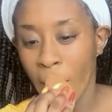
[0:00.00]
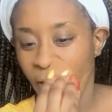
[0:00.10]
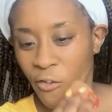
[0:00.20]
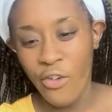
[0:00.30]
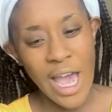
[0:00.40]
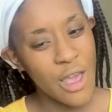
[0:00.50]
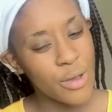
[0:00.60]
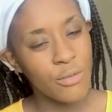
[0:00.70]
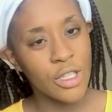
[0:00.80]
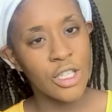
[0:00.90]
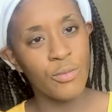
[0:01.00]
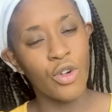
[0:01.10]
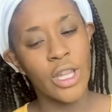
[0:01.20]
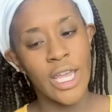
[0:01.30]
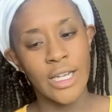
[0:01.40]
vibing with the
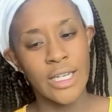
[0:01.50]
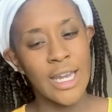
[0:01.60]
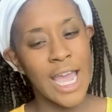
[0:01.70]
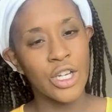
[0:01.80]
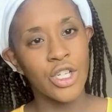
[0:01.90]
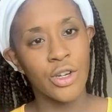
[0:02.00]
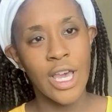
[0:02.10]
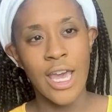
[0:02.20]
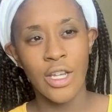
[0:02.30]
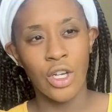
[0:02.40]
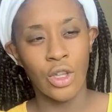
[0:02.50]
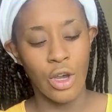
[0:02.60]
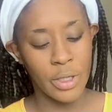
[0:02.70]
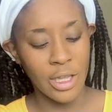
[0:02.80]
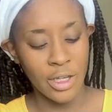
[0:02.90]
more like natural kind of
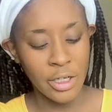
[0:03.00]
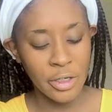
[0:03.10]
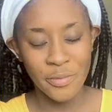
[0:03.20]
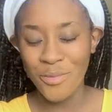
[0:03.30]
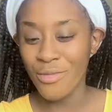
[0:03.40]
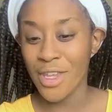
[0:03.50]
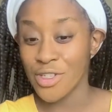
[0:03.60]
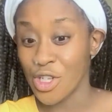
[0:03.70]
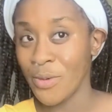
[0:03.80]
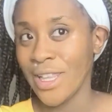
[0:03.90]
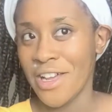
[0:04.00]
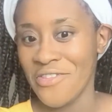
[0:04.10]
glowy look. So we love